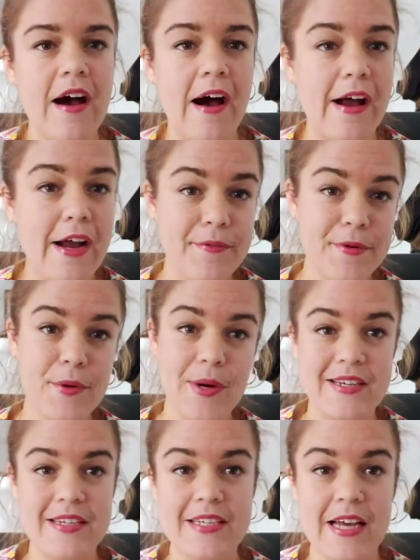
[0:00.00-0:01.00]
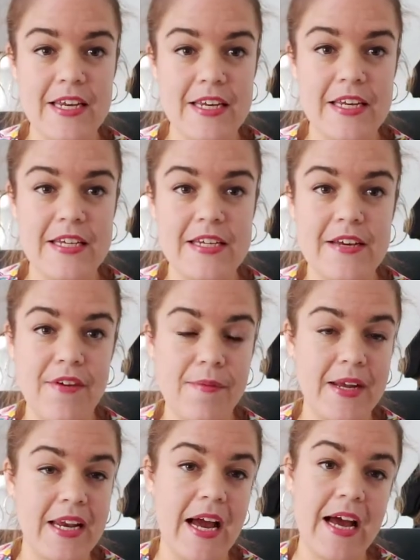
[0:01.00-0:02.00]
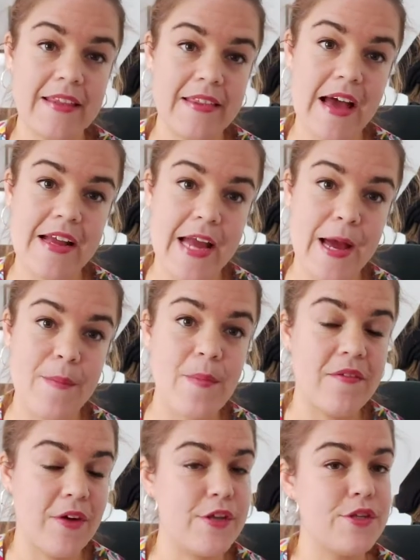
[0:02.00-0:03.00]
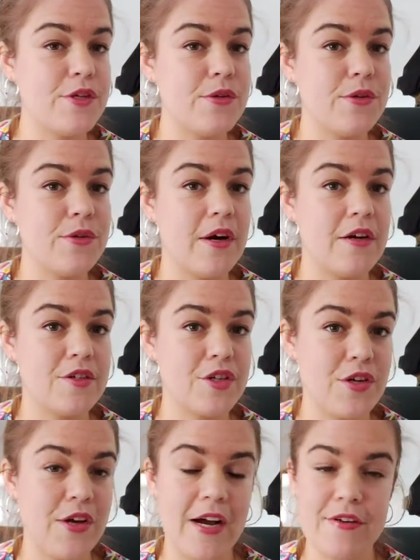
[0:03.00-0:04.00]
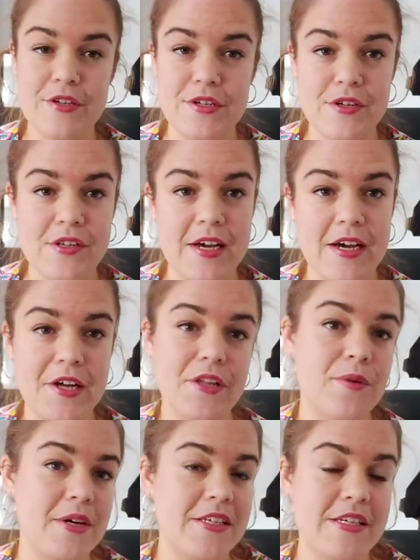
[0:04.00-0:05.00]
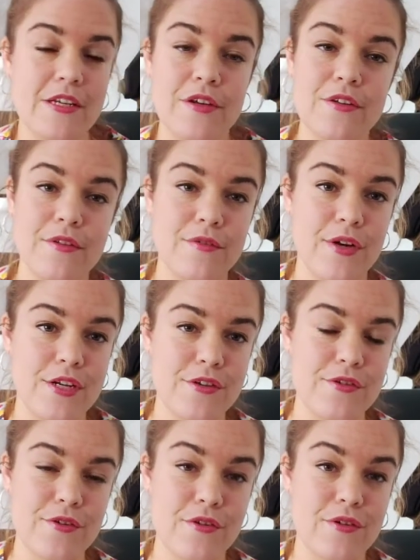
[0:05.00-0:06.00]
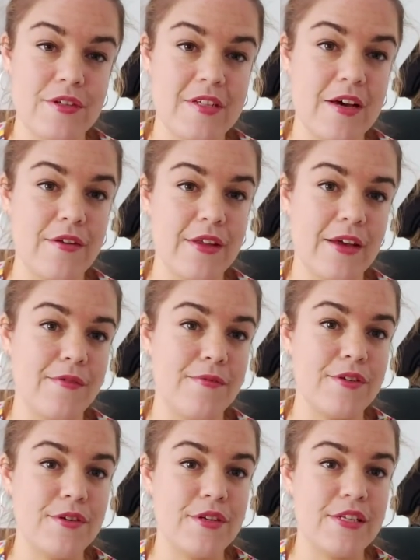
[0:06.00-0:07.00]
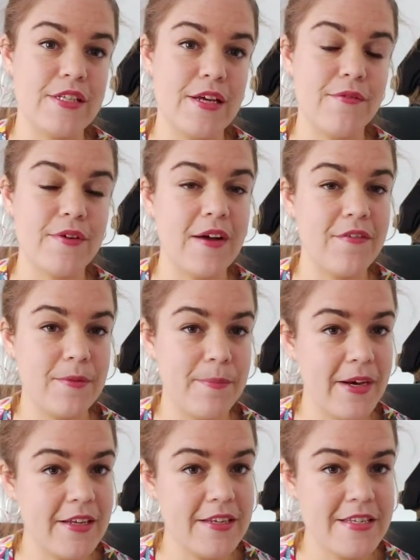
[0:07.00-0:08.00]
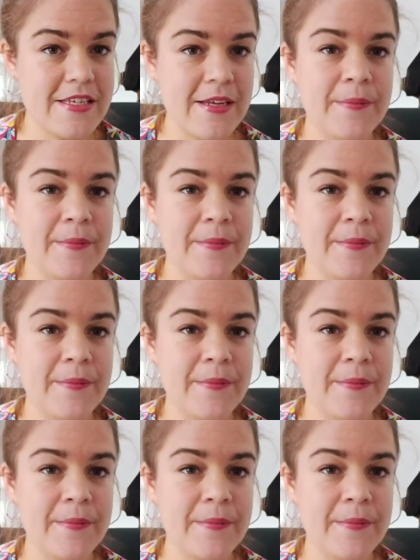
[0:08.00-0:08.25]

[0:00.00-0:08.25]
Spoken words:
I haven't quite decided if I'm going to add that yet, but if I do, I'll show you how to do that. Otherwise, there's lots of great tutorials out there for doing self-covered buttons.